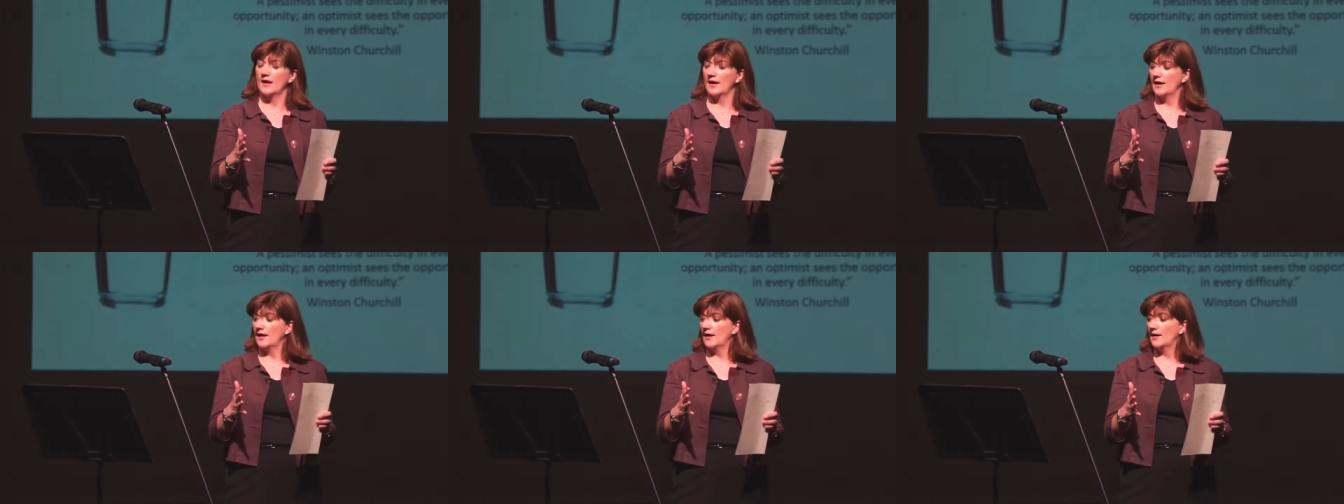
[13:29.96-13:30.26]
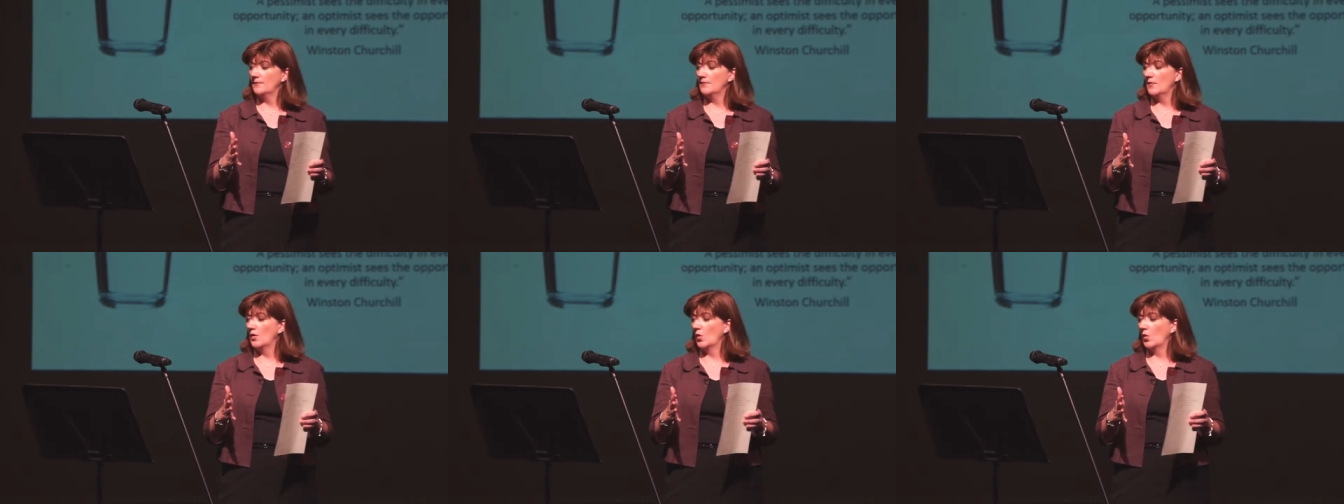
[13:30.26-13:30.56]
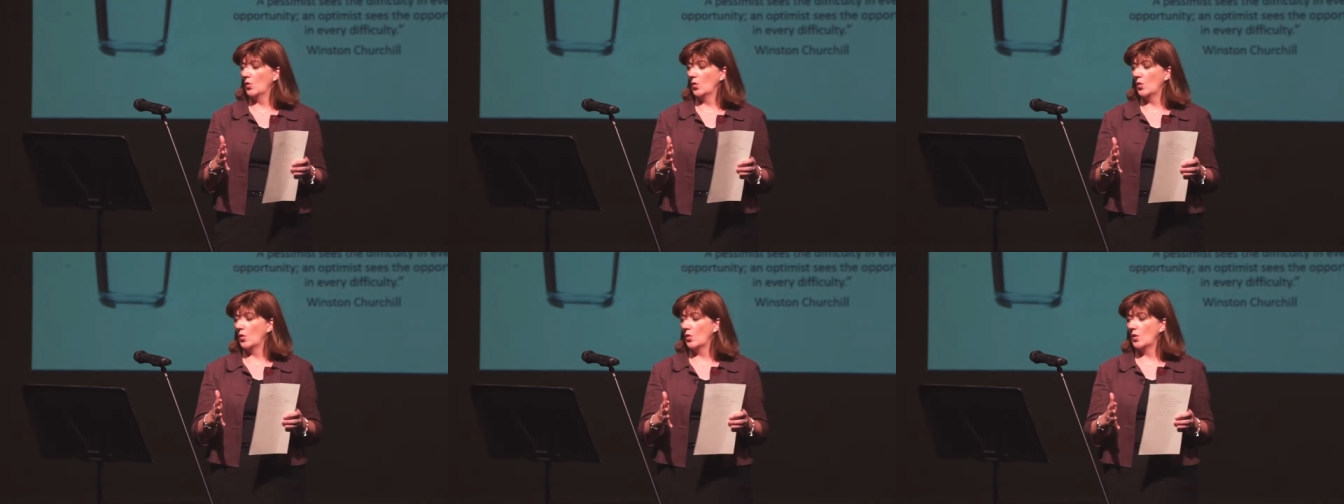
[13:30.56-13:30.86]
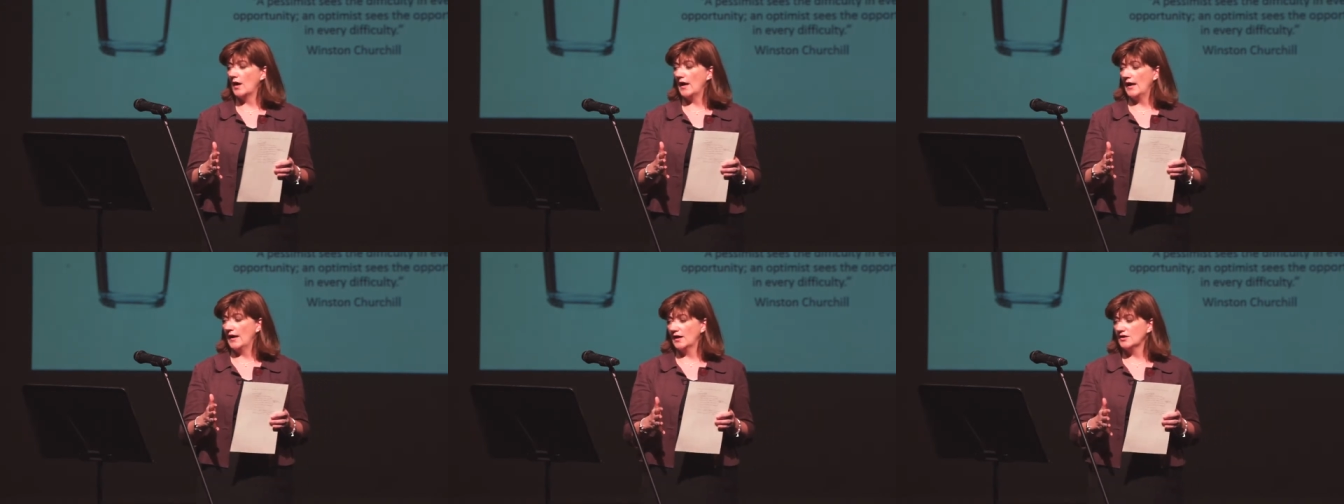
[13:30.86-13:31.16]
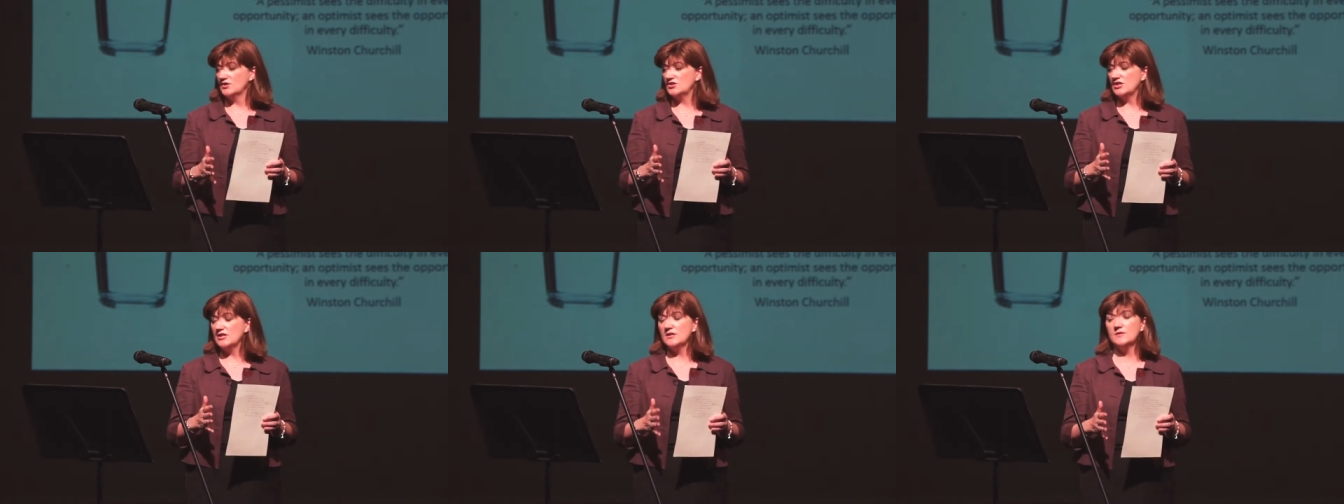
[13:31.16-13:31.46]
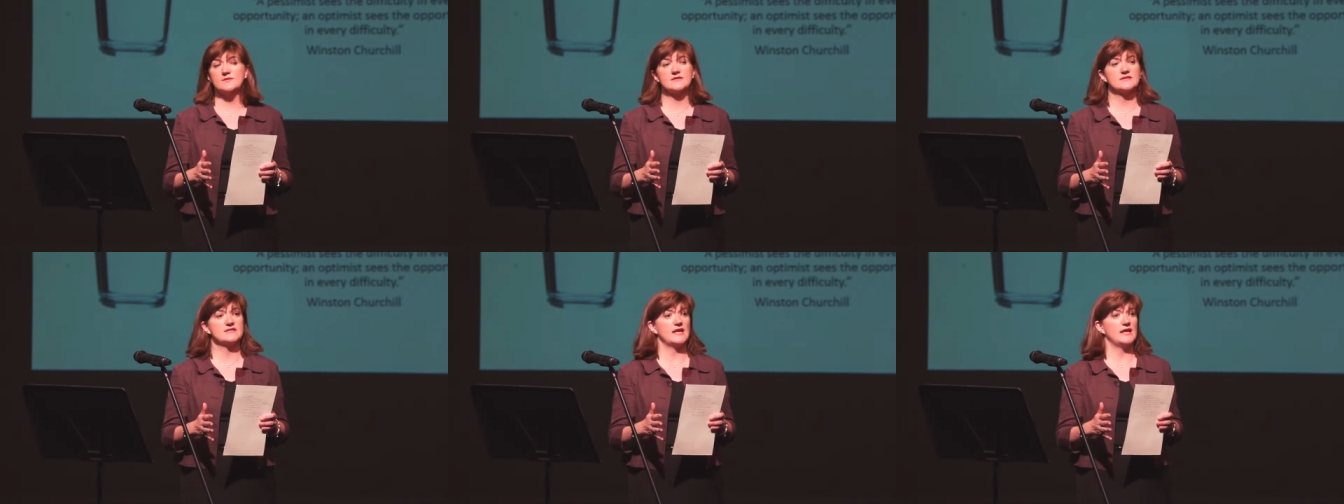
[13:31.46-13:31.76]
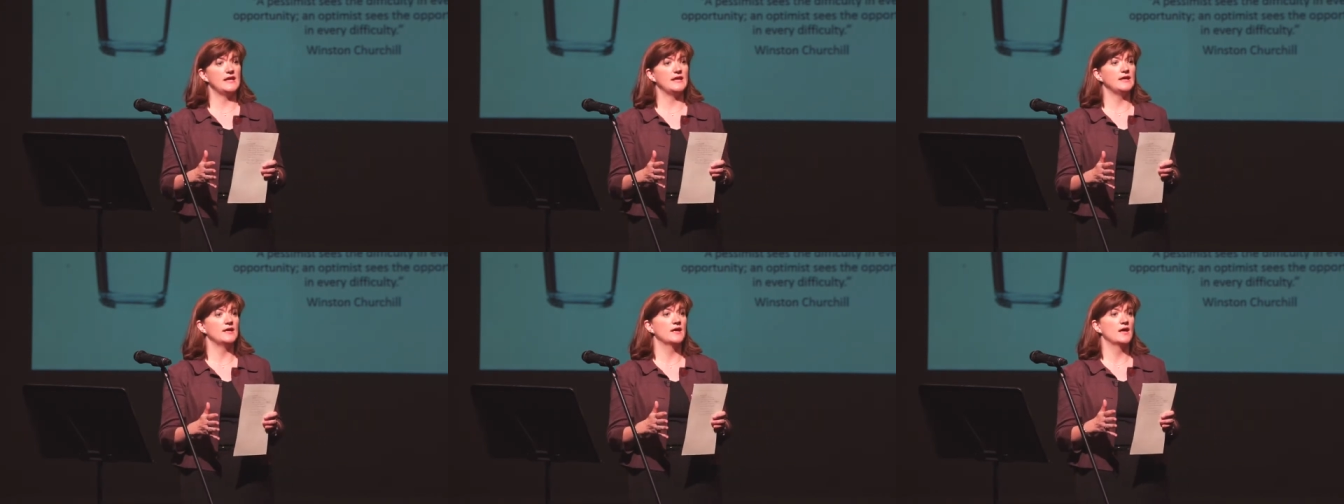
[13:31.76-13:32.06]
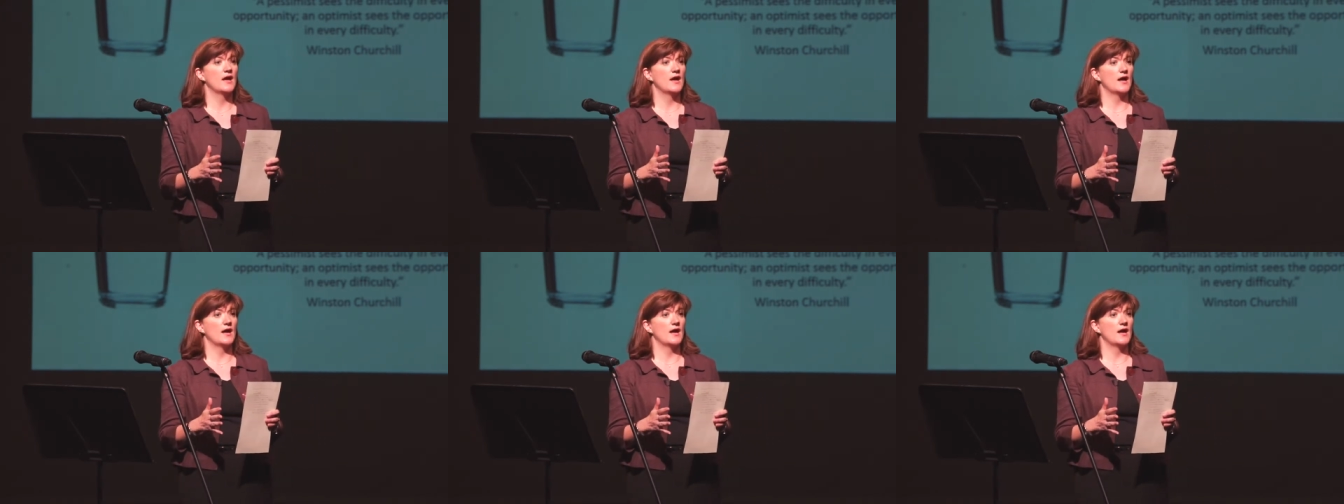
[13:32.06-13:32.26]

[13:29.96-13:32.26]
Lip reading: Or do you see